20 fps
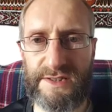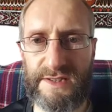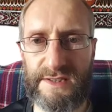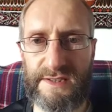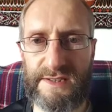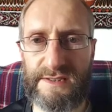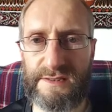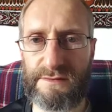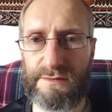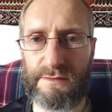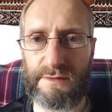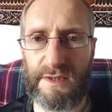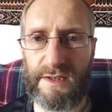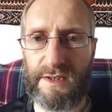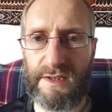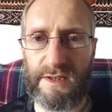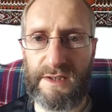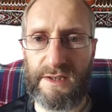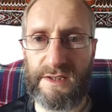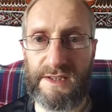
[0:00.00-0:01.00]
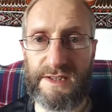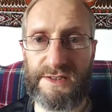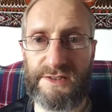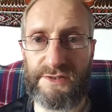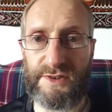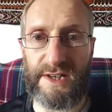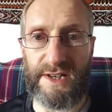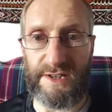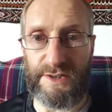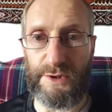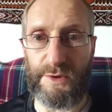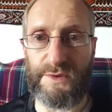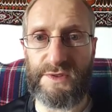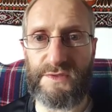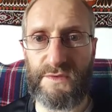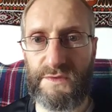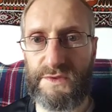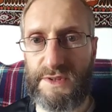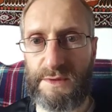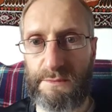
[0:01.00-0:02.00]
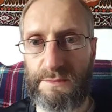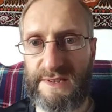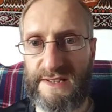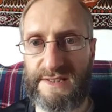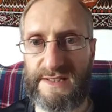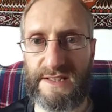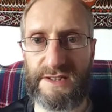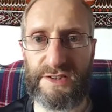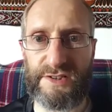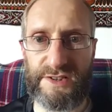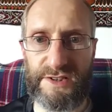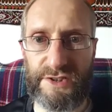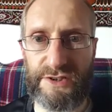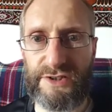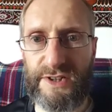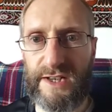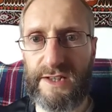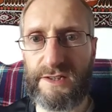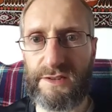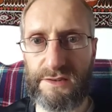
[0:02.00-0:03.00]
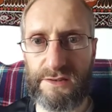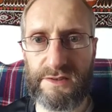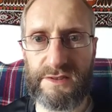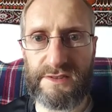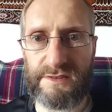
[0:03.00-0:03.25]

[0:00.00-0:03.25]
He's trying to do something, but essentially he's shackled.